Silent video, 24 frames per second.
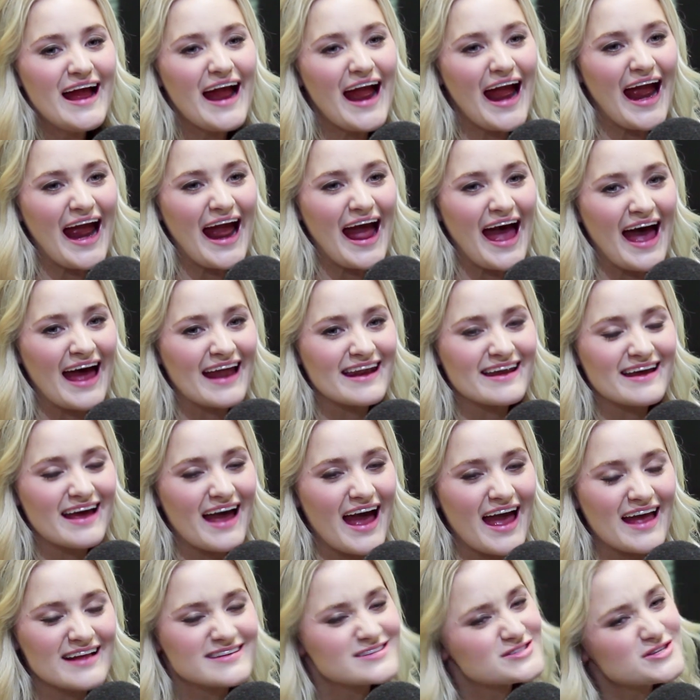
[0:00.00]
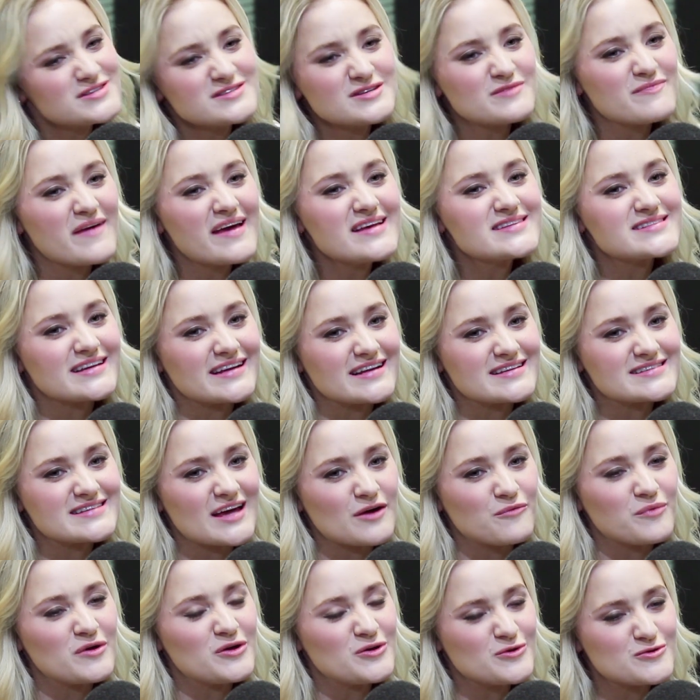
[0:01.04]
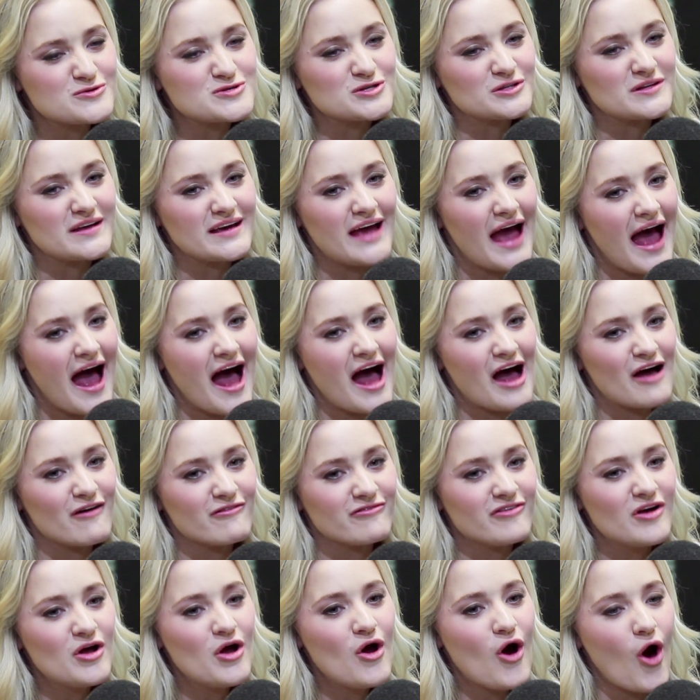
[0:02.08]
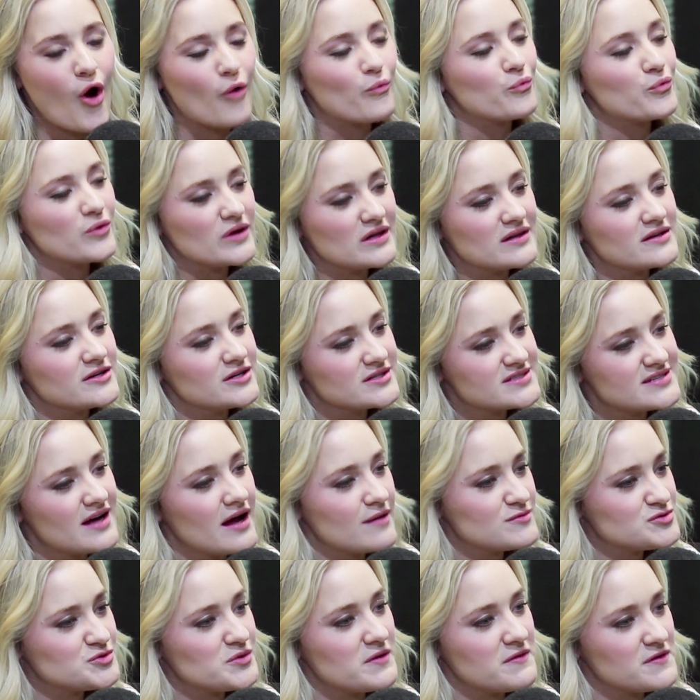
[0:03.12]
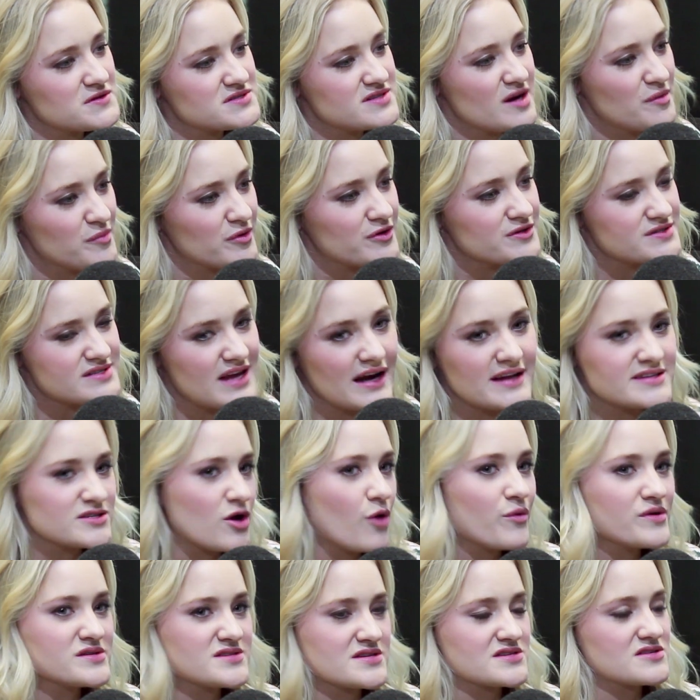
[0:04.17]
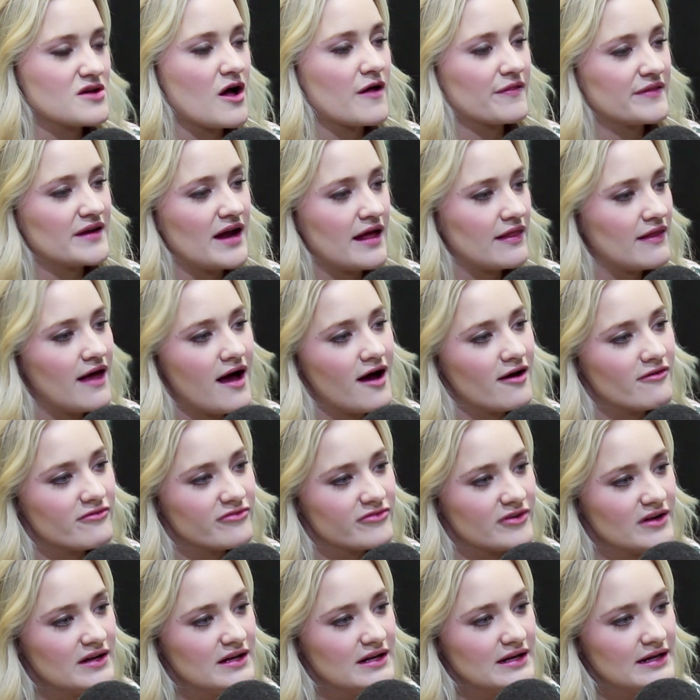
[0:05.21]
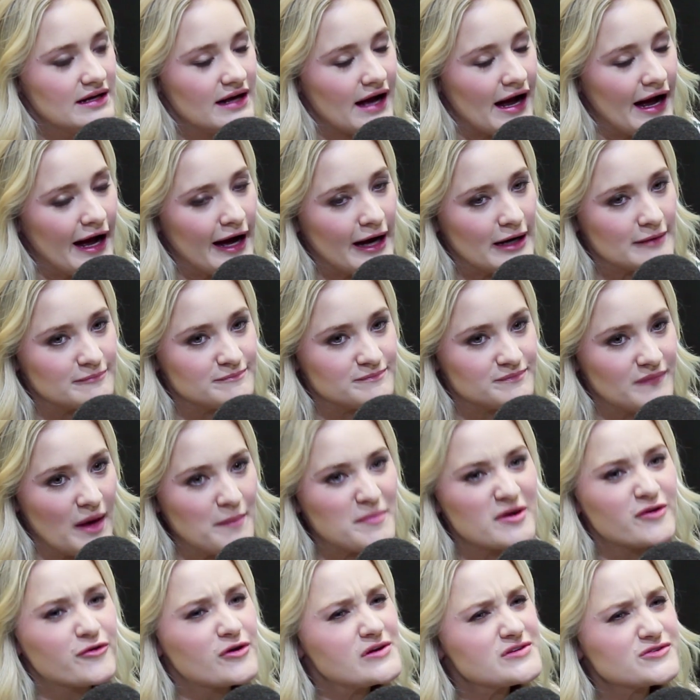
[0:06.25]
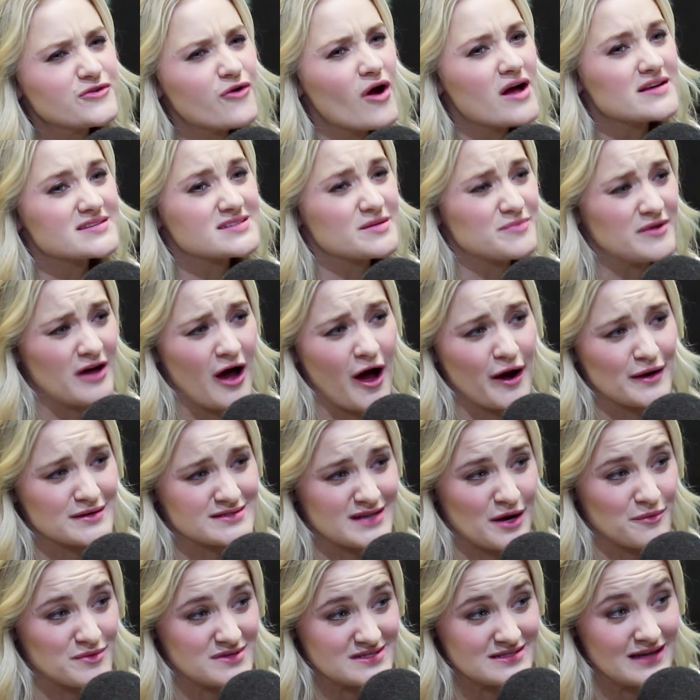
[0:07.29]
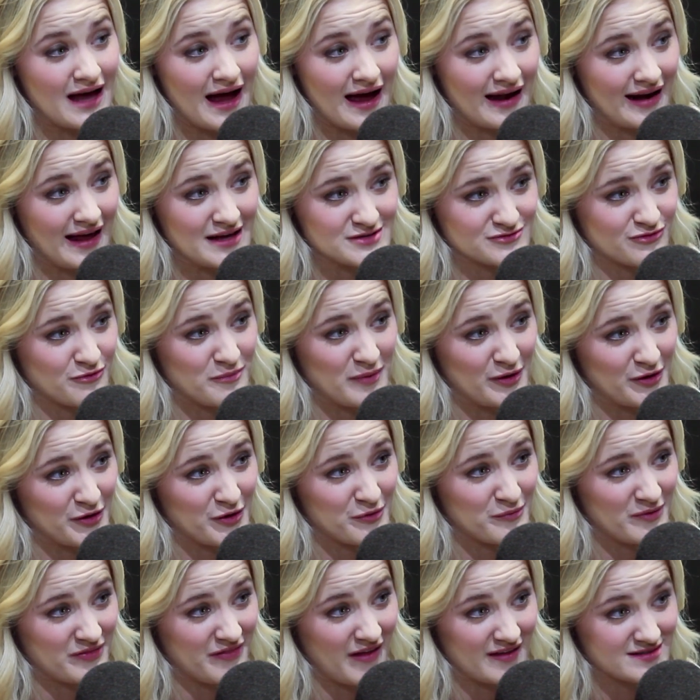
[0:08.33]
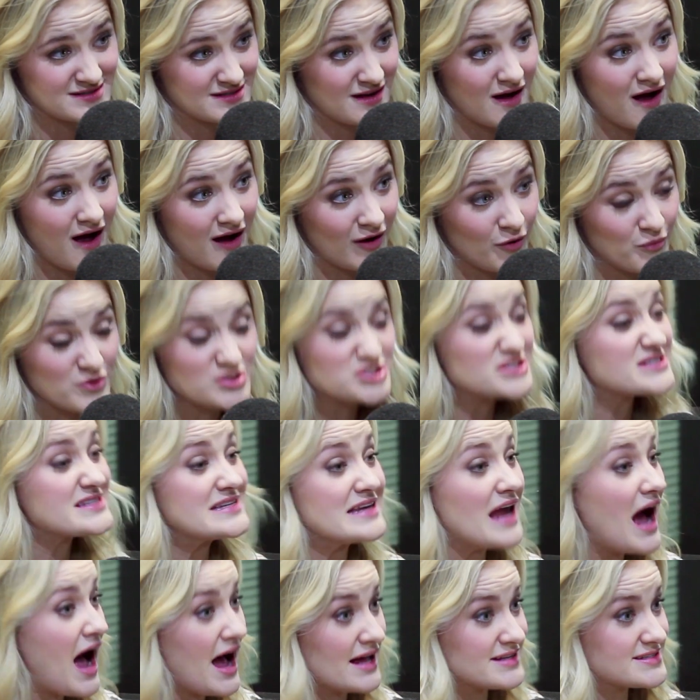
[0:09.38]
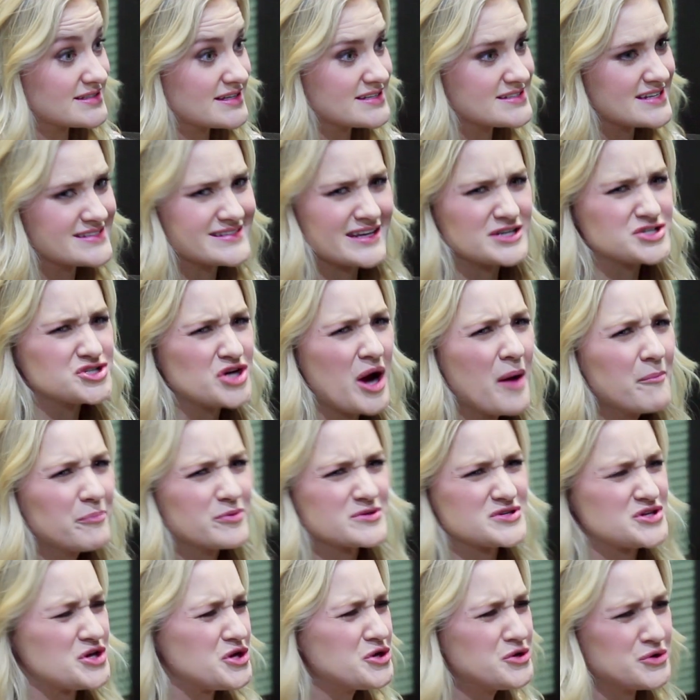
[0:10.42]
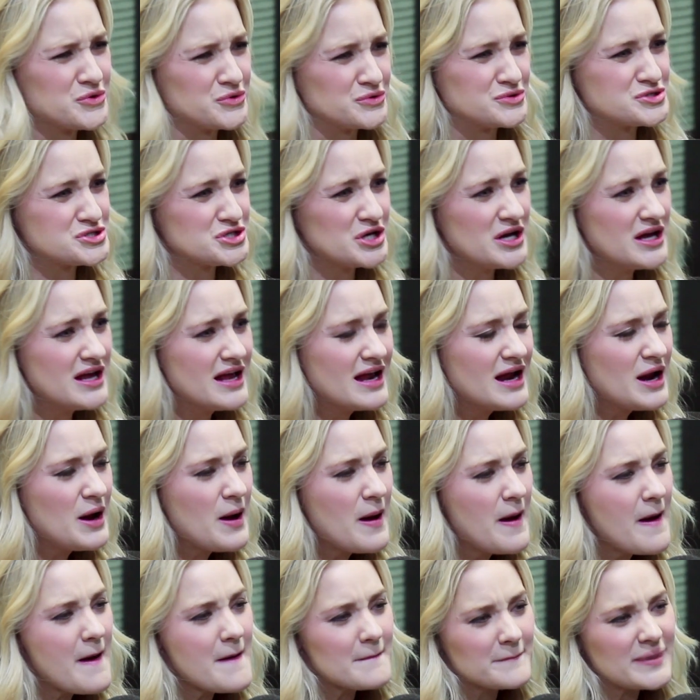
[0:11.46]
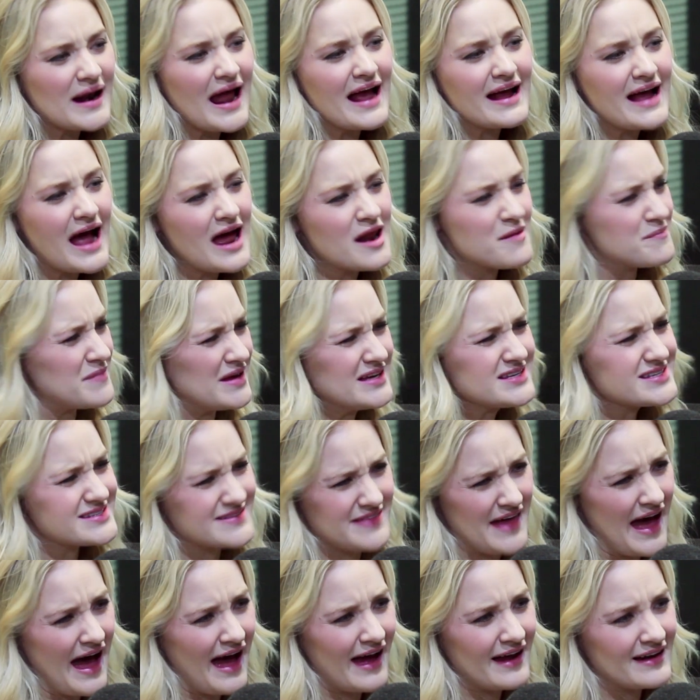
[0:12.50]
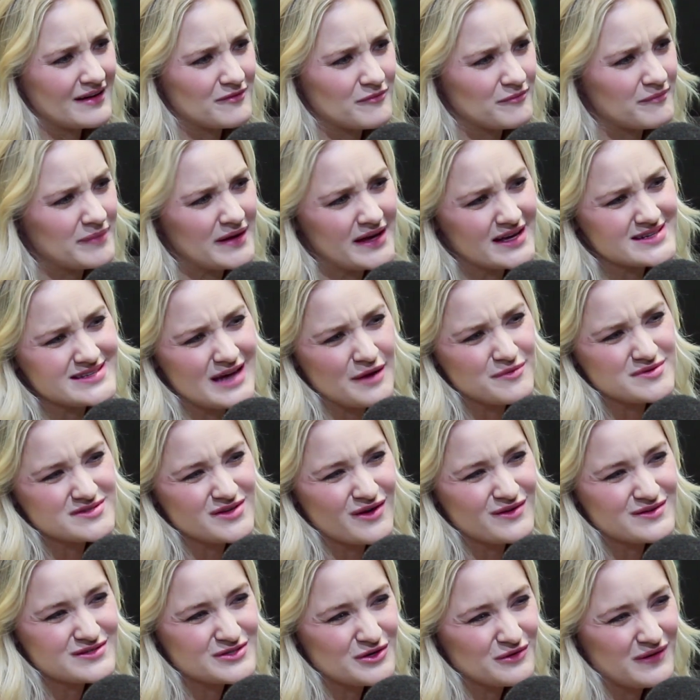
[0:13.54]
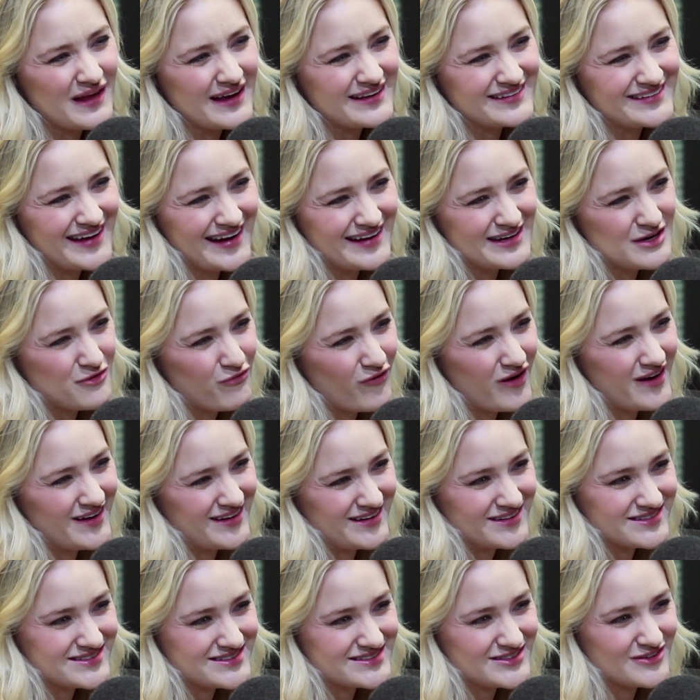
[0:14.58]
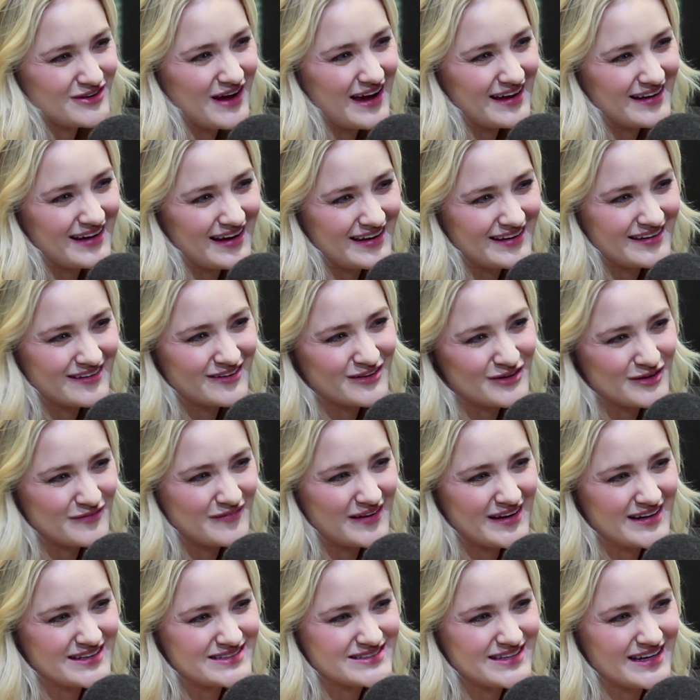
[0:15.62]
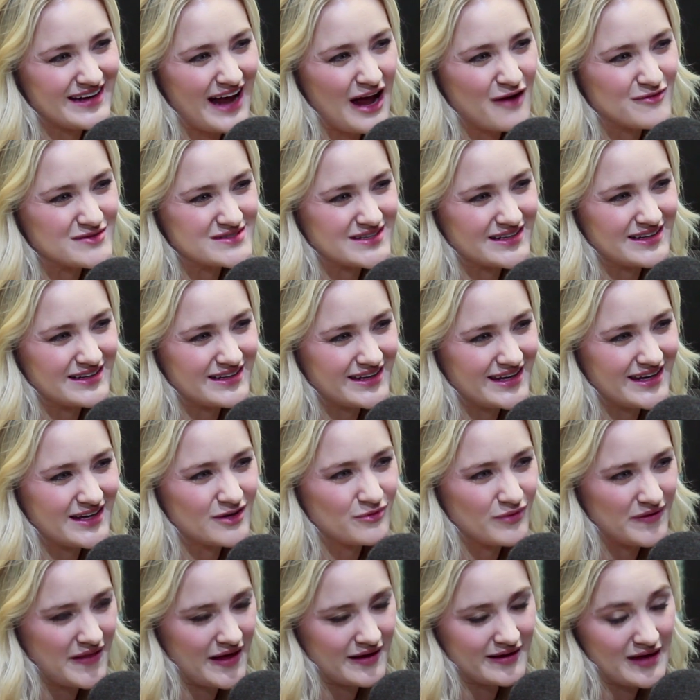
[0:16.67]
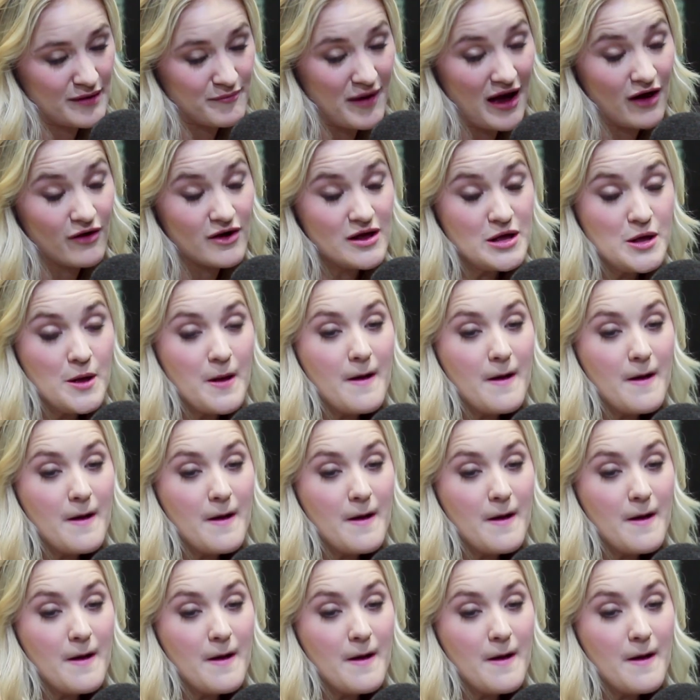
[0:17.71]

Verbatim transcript: And it's just amazing. It's like, we usually have a really good time doing those numbers, and it's always a song that I love. I mean, Crisscross, to be honest, I was not as familiar with that song, which is nuts, because it's like, Jump was huge. That was a huge, huge, but I kind of missed song. That because I was also like 91, so I, you know what I mean? It's like, I was like a kid when that came out.